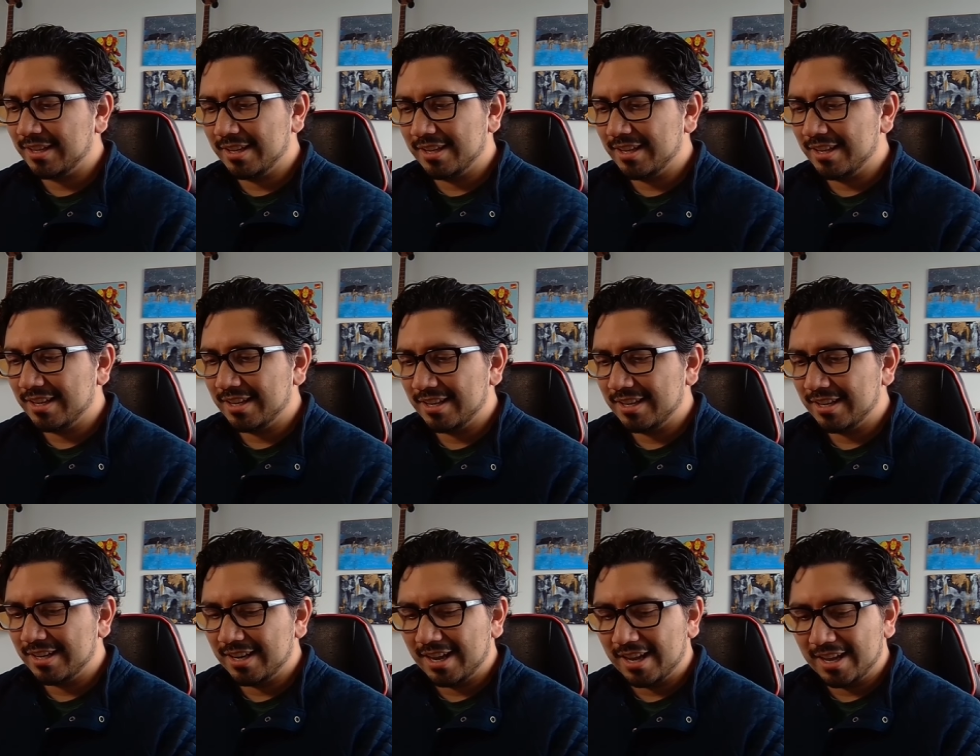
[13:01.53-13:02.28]

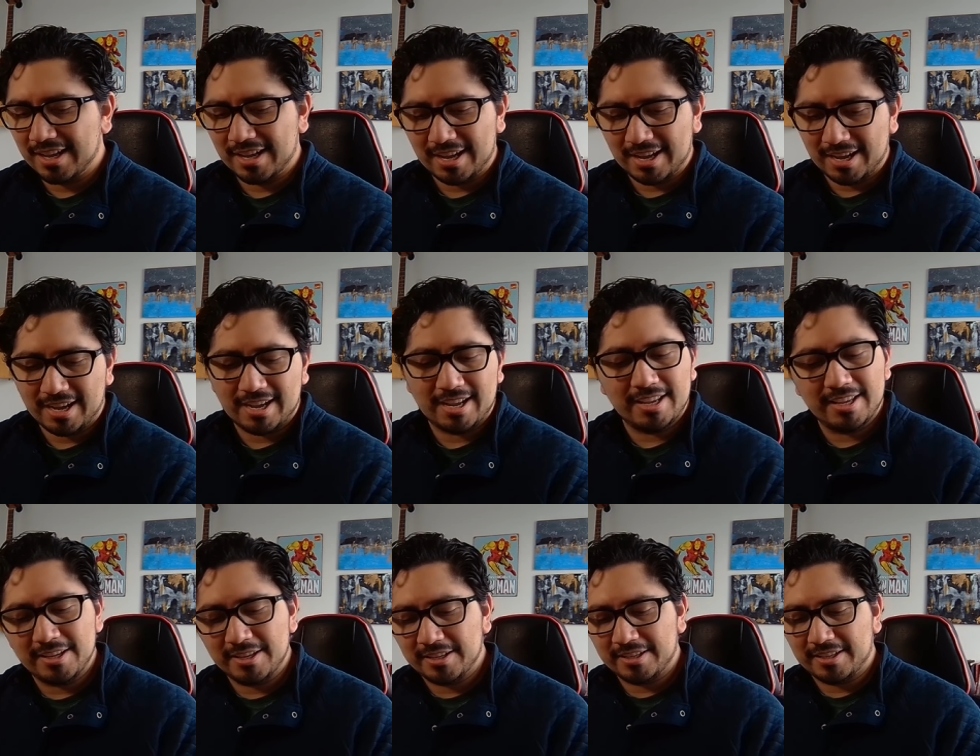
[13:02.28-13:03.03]
And
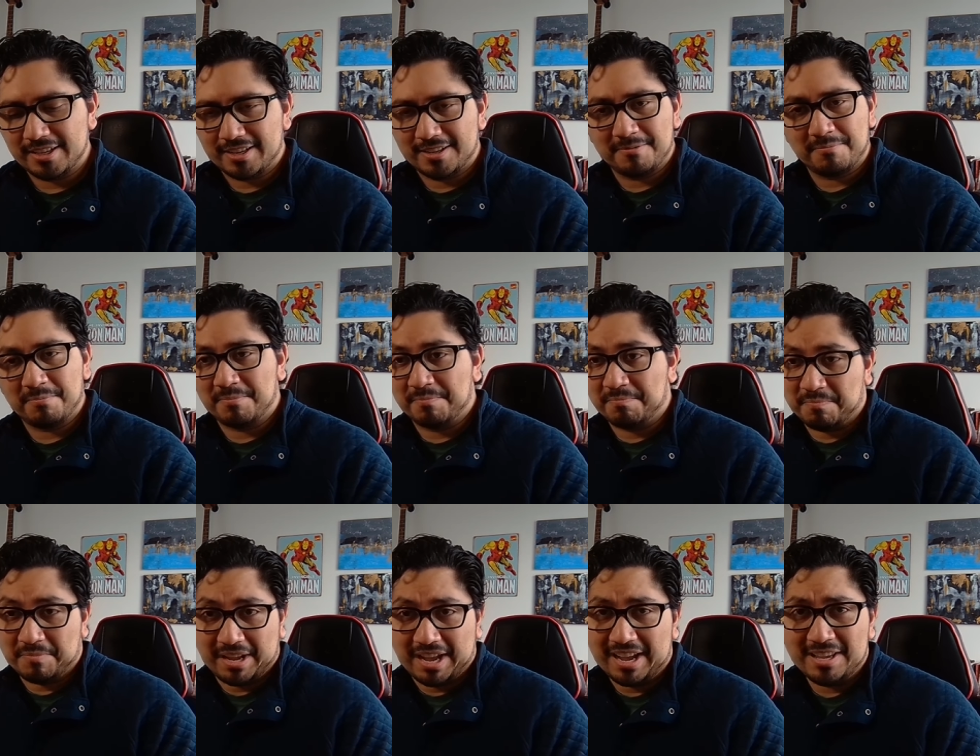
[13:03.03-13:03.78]
I
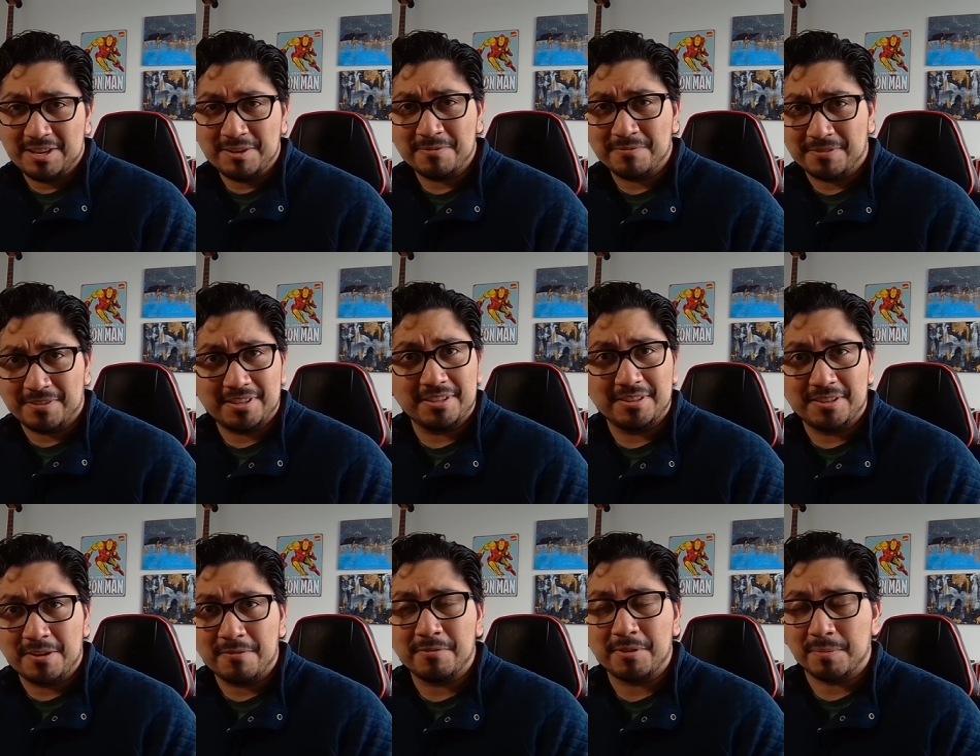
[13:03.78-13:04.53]
kind of fell in
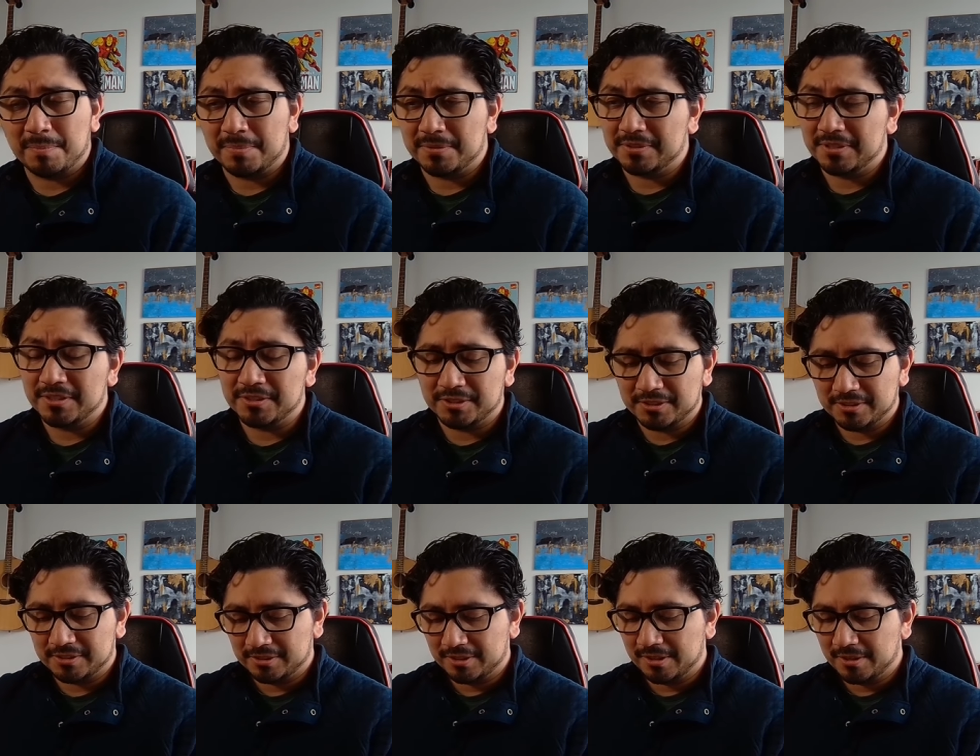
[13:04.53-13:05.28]
love with the
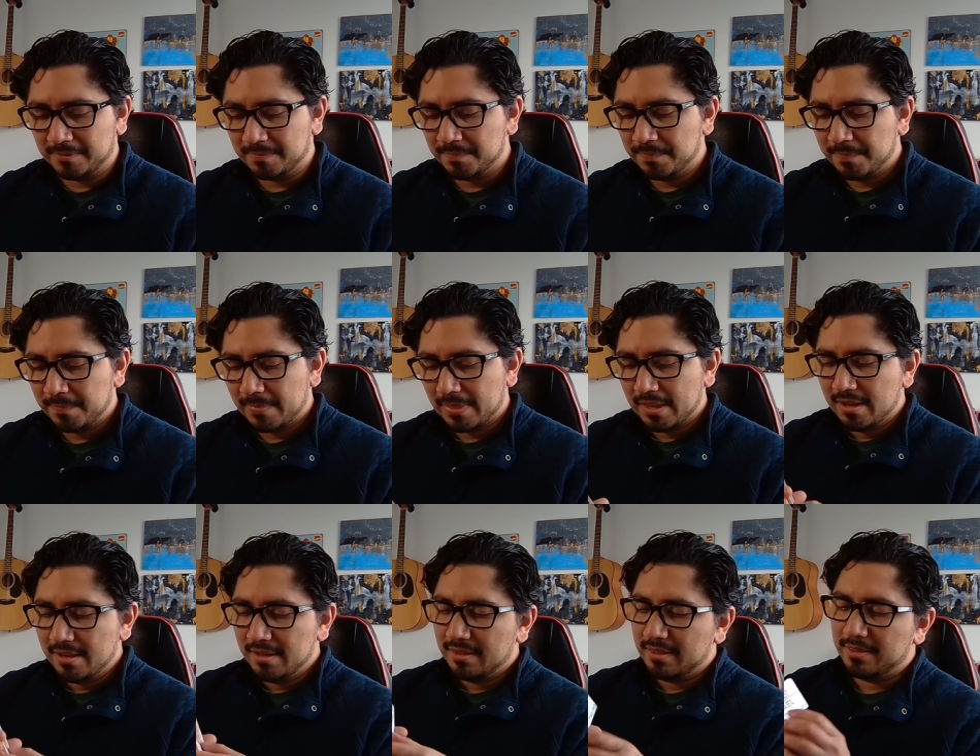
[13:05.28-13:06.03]
position. So
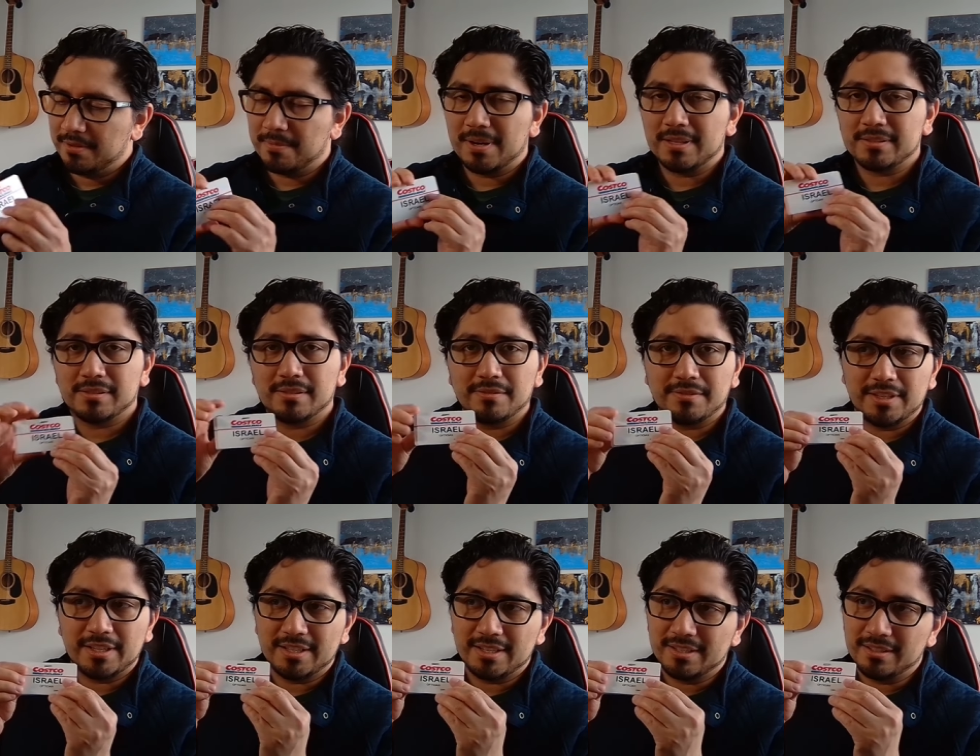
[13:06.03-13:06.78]
the rest of
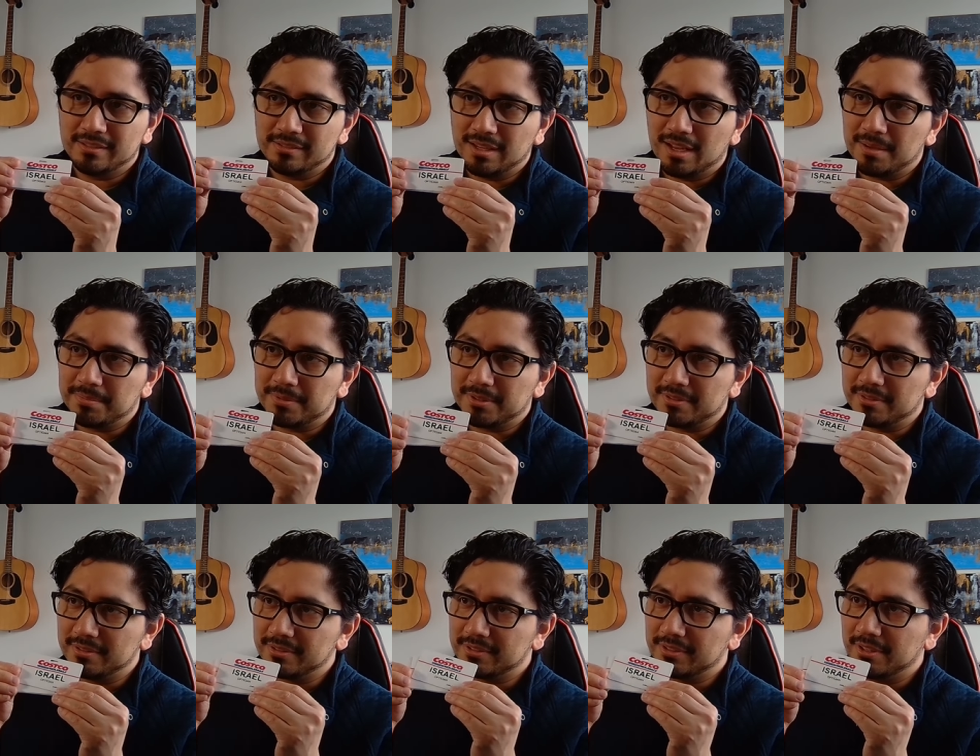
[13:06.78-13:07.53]
it is
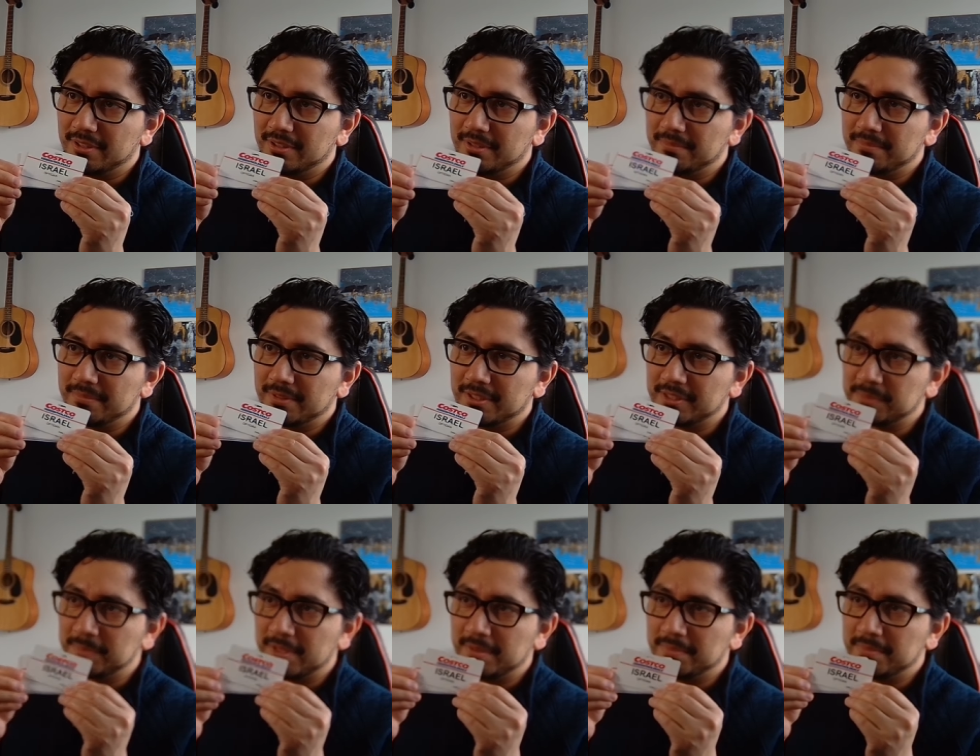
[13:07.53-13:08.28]
optical. So here's
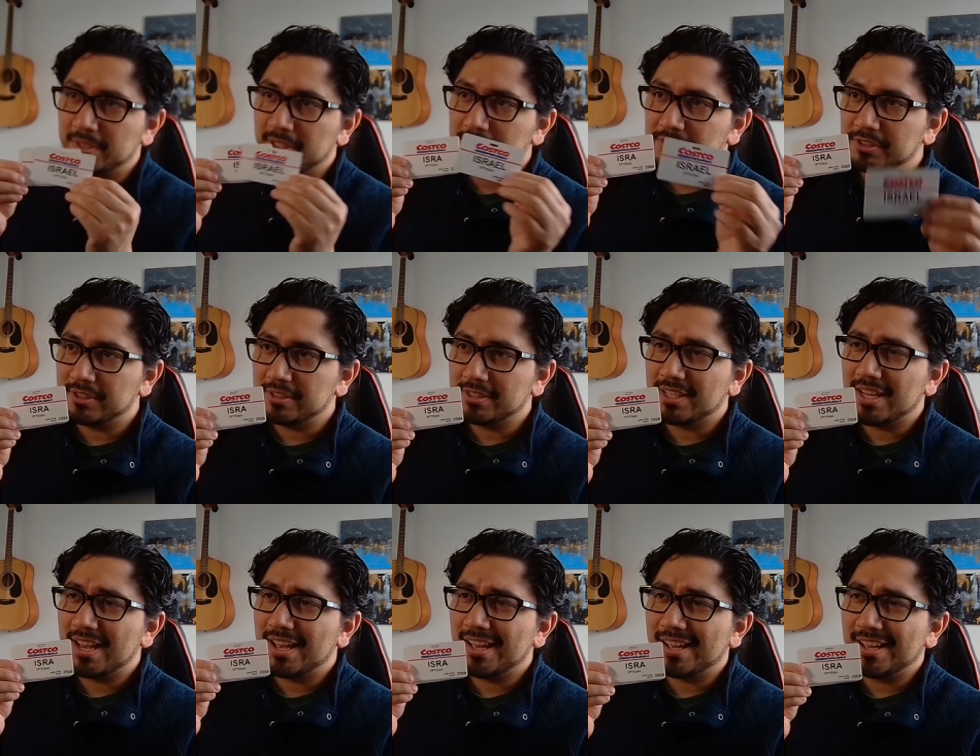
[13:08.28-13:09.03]
my optician
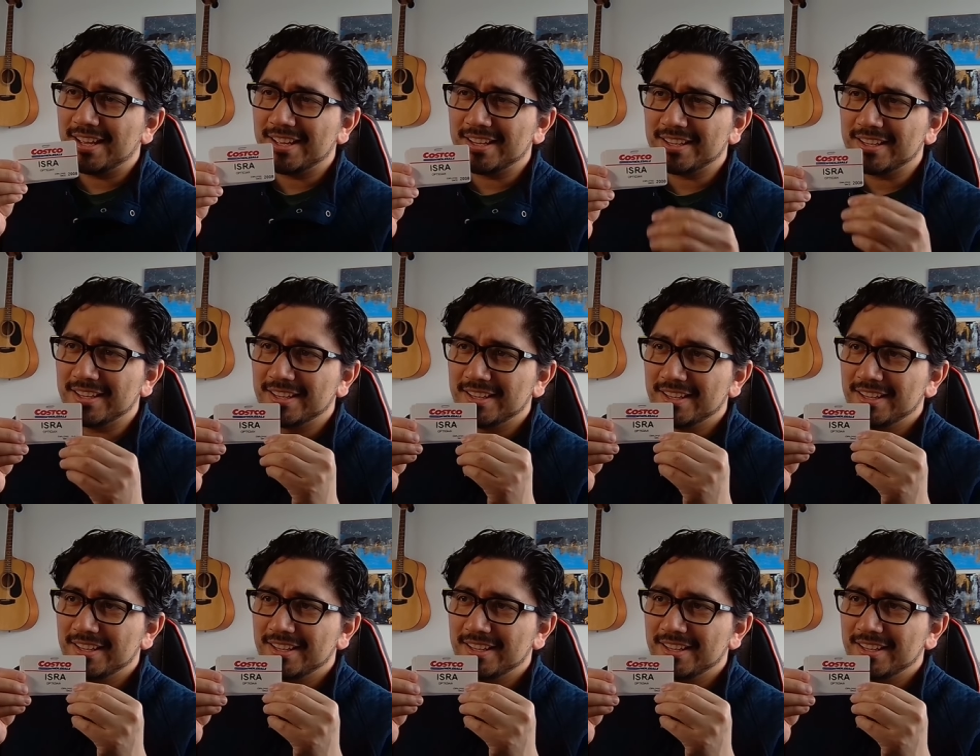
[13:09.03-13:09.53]
tag.